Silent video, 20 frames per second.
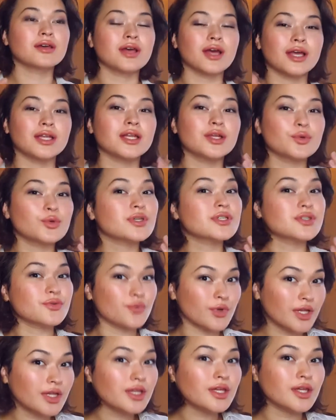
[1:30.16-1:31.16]
And it looks
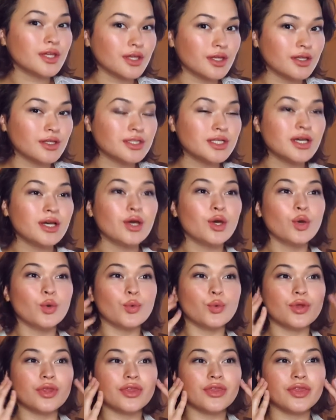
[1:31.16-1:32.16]
really good
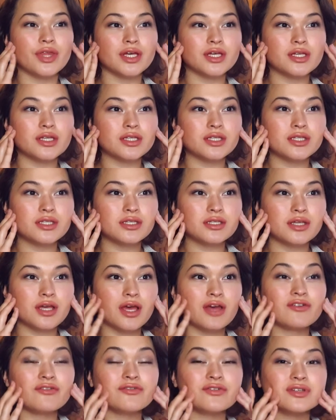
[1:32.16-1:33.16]
with this
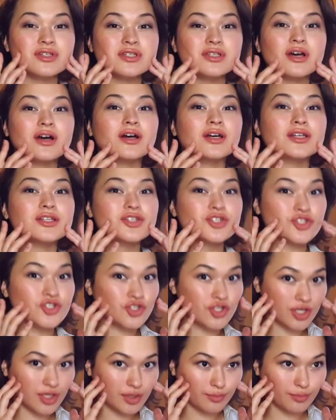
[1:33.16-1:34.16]
emphasized
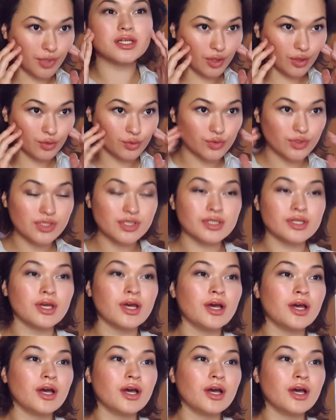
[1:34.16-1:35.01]
cheekbones.